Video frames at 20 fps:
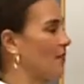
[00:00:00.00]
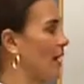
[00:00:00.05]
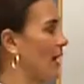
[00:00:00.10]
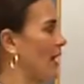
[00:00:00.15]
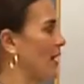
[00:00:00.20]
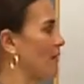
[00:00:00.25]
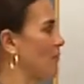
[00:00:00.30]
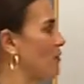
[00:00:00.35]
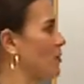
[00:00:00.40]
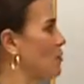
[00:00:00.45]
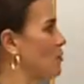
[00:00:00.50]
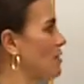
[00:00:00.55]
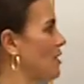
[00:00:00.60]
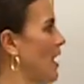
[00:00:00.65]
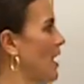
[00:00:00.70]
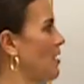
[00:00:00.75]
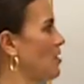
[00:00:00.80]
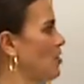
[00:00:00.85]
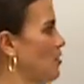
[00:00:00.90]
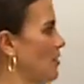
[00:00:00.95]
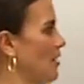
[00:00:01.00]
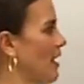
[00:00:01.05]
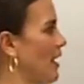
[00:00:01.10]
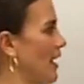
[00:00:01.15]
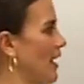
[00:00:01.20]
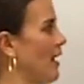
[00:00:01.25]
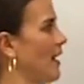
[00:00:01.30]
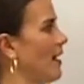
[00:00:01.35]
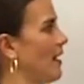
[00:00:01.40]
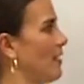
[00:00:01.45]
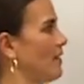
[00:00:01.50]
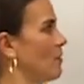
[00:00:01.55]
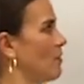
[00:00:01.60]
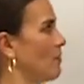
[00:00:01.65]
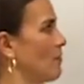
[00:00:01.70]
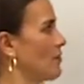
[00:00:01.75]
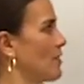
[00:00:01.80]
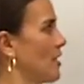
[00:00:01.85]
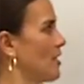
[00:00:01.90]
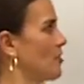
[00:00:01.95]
that if you touch your hand or